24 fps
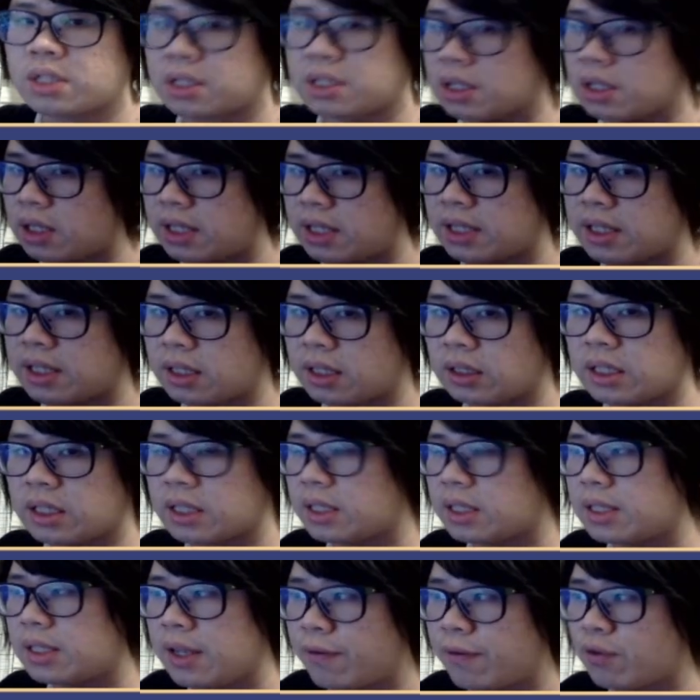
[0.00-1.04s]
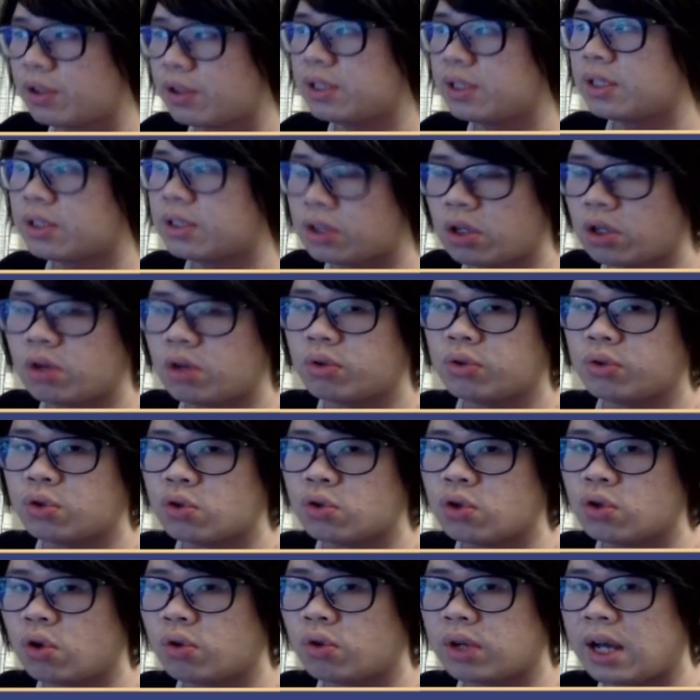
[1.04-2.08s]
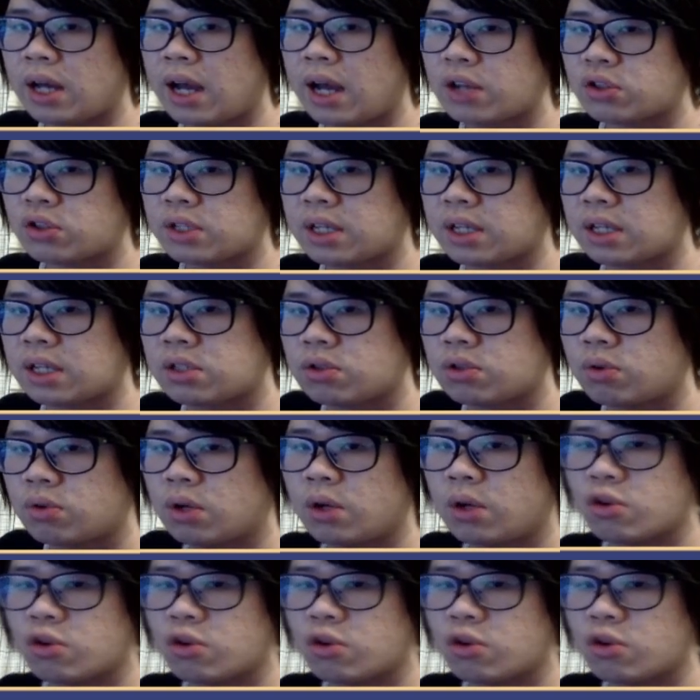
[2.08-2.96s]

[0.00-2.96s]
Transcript: it's not technically different, so you don't actually get to